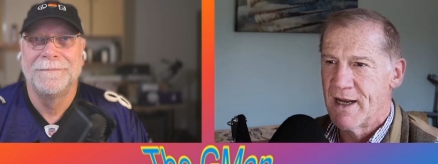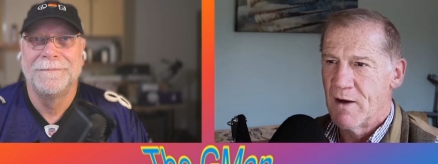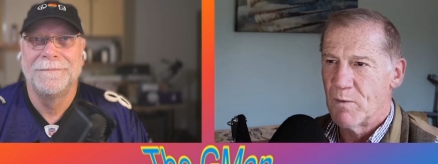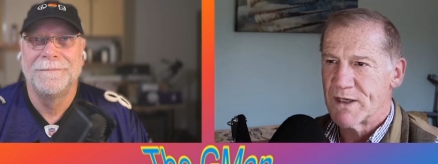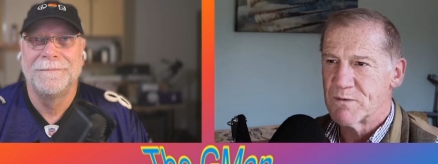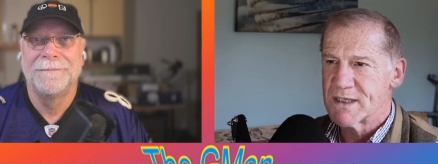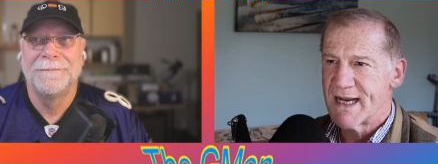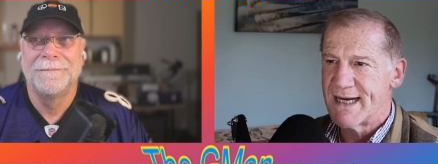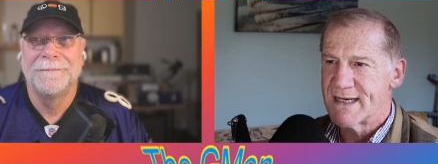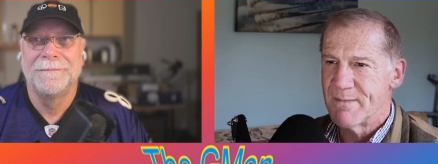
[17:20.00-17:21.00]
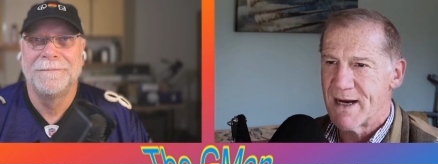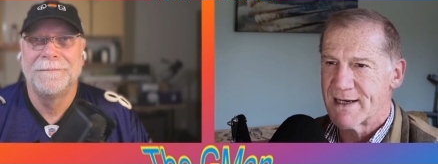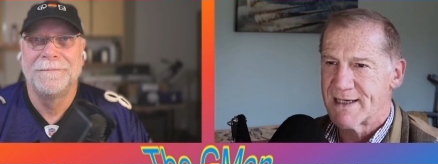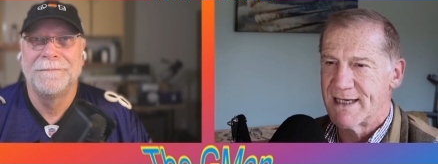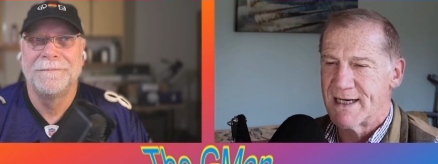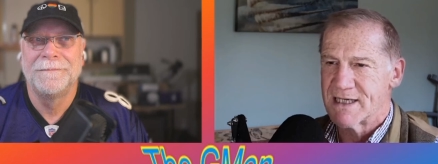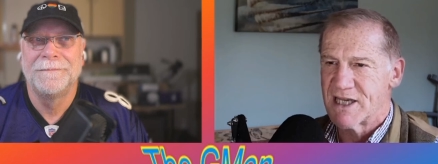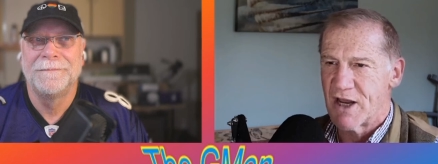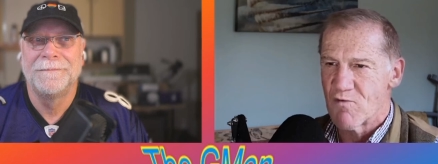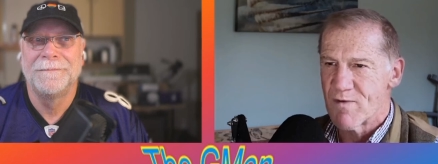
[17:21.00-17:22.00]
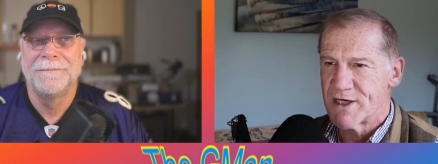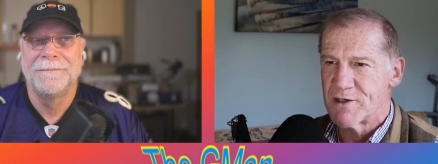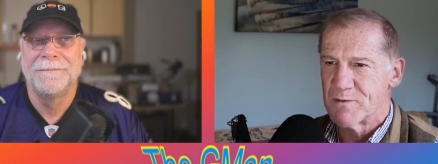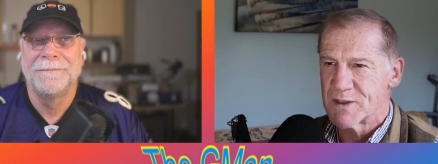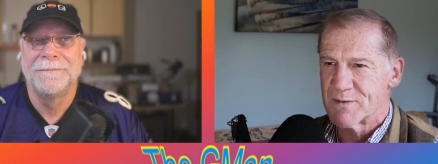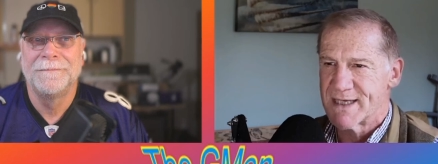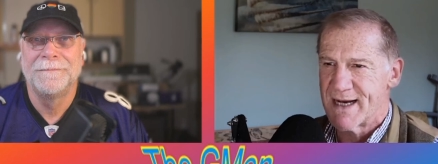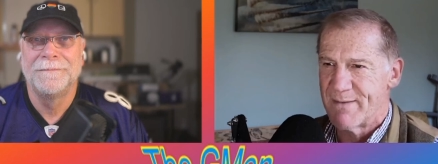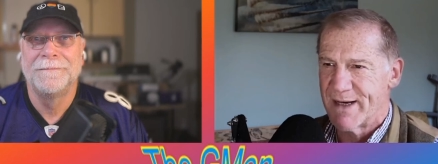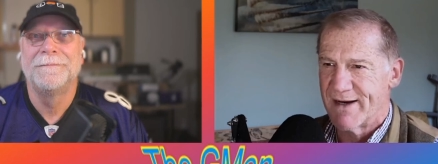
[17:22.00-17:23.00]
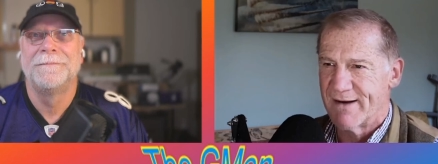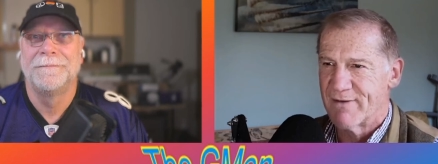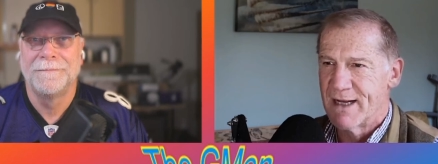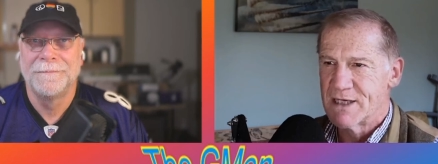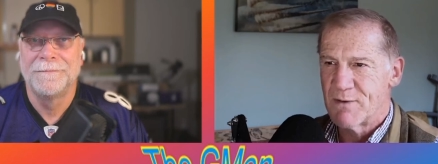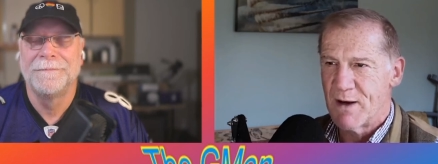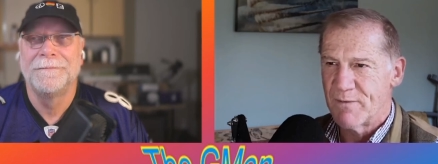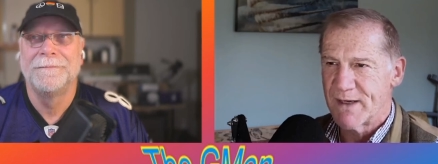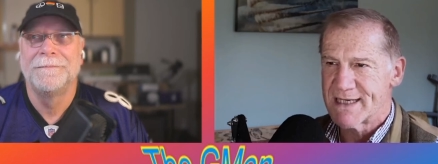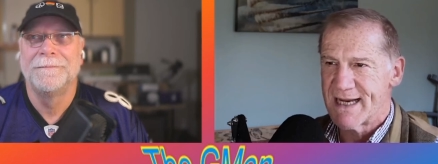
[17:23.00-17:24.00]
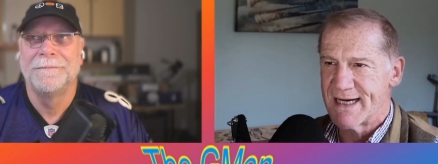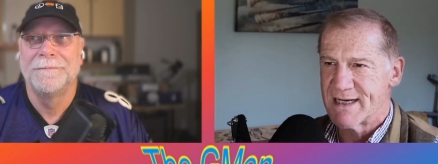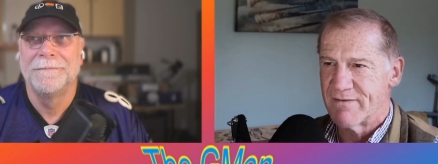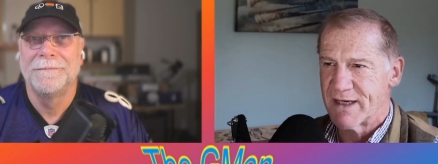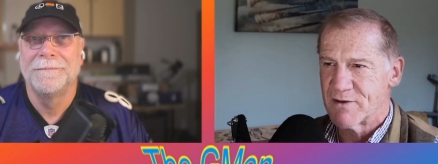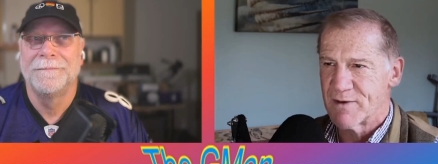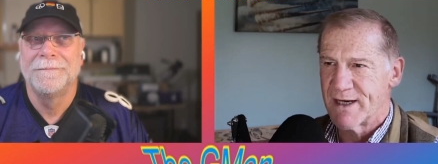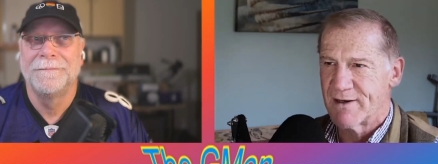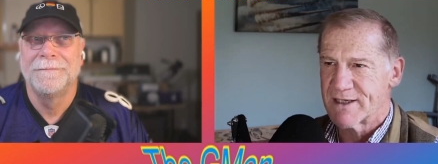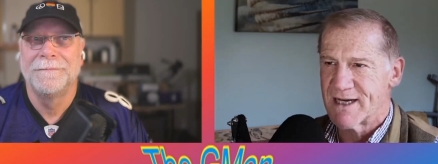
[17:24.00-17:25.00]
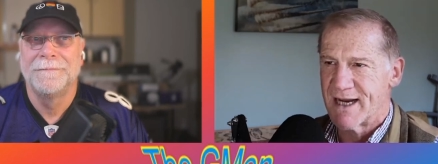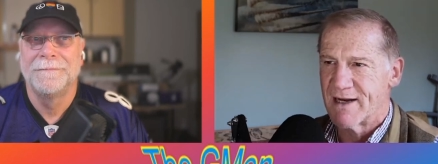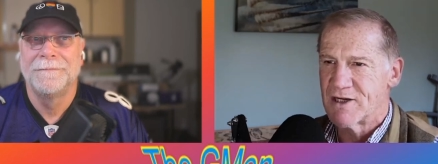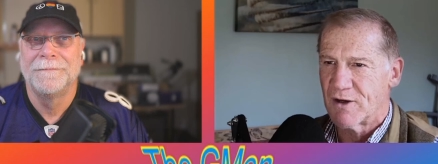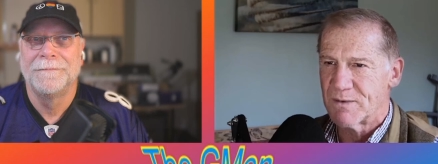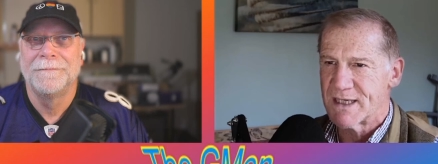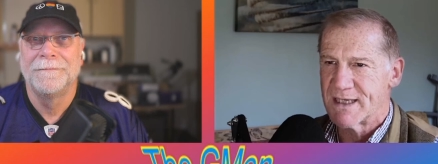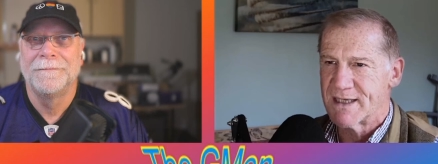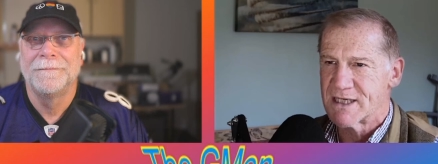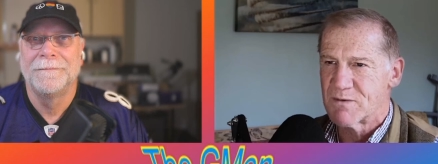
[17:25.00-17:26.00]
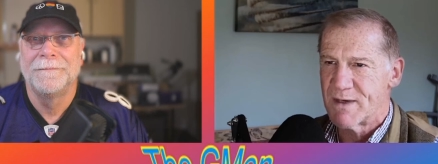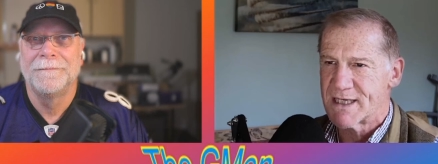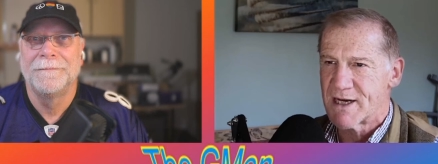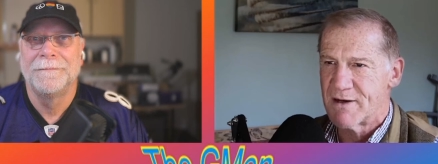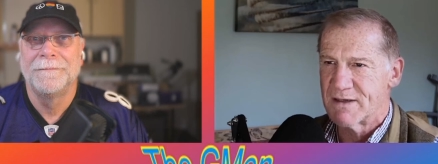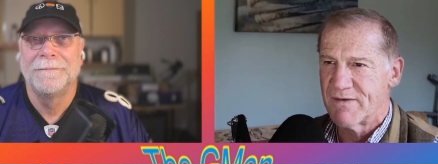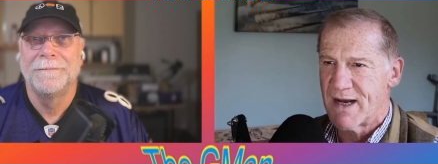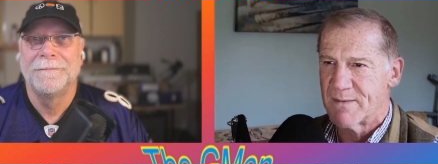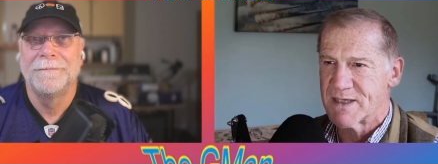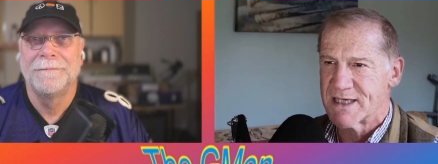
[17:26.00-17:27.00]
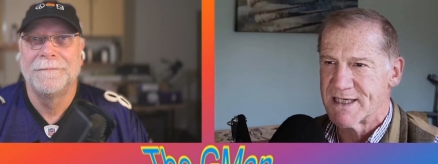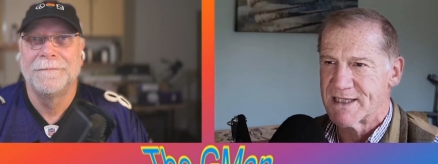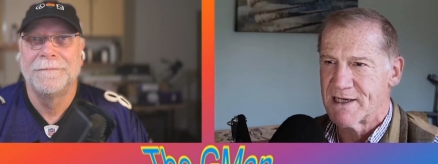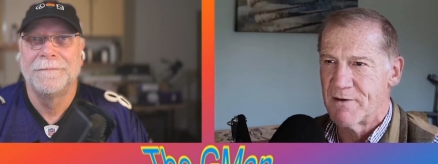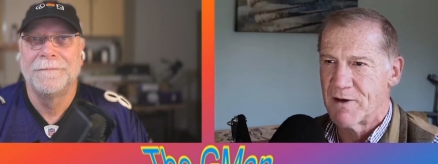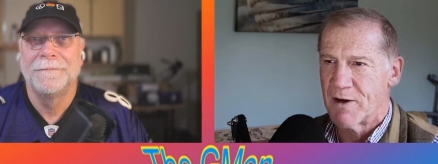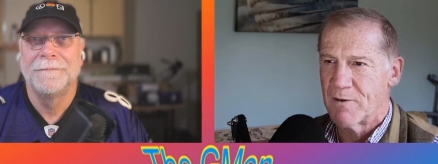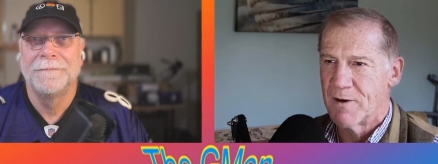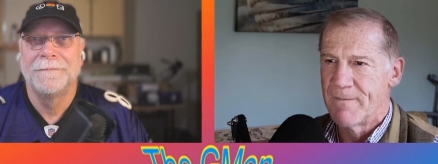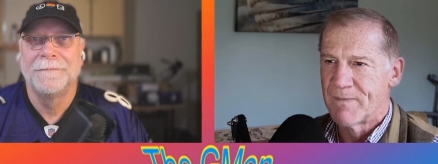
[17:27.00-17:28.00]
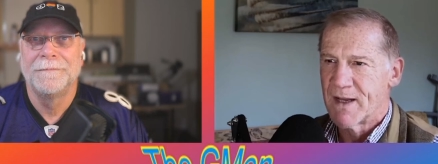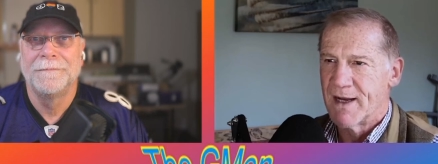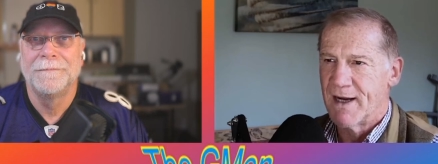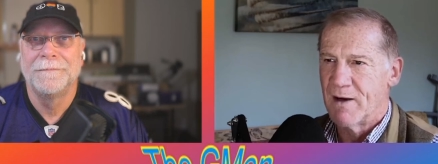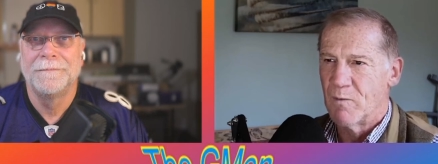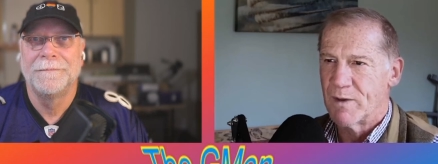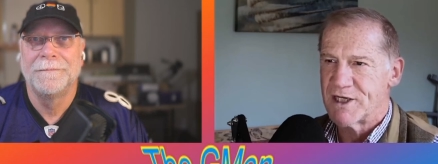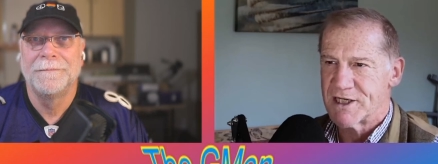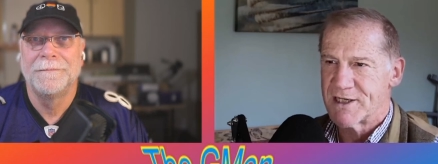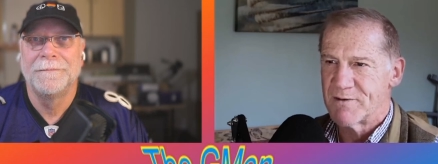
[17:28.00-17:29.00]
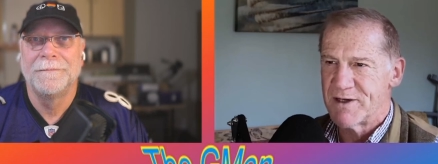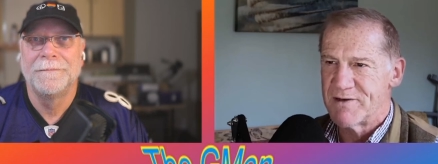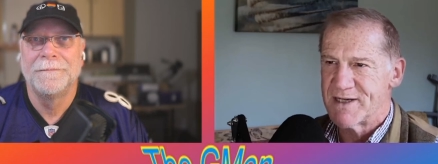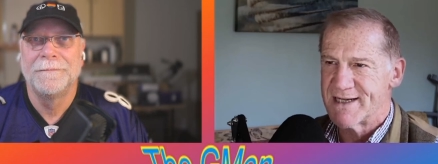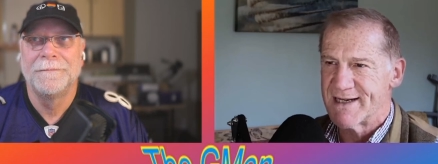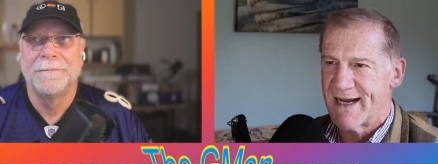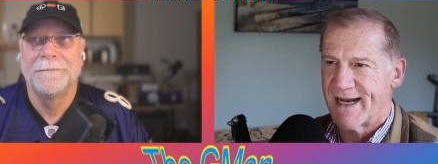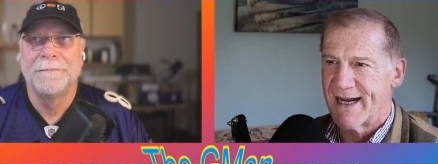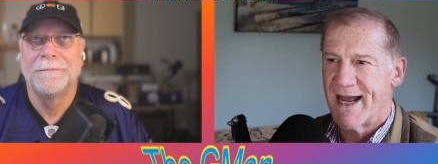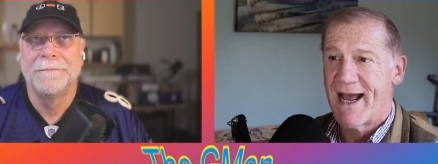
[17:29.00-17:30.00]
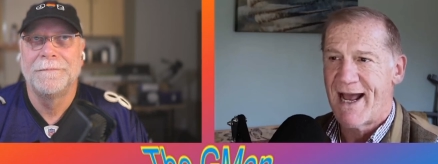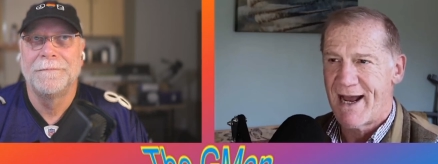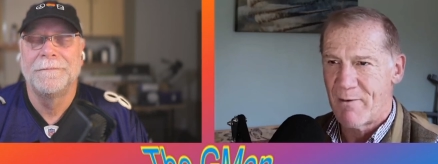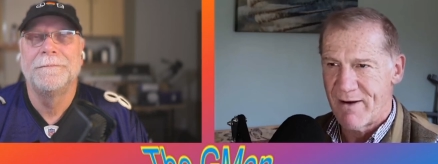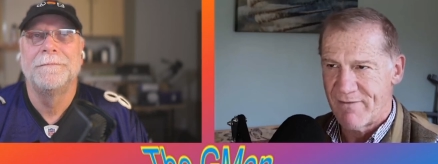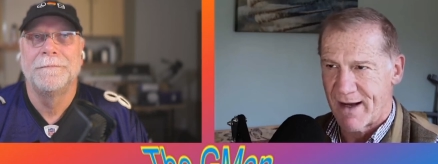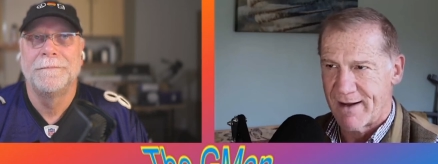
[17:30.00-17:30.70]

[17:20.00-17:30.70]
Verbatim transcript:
Speaker 1: which was later marketed as the original Swiss Army knife. Twelve years later, Victorinox adopted the Swiss coat of arms as its logo, uh, which it still uses today. However,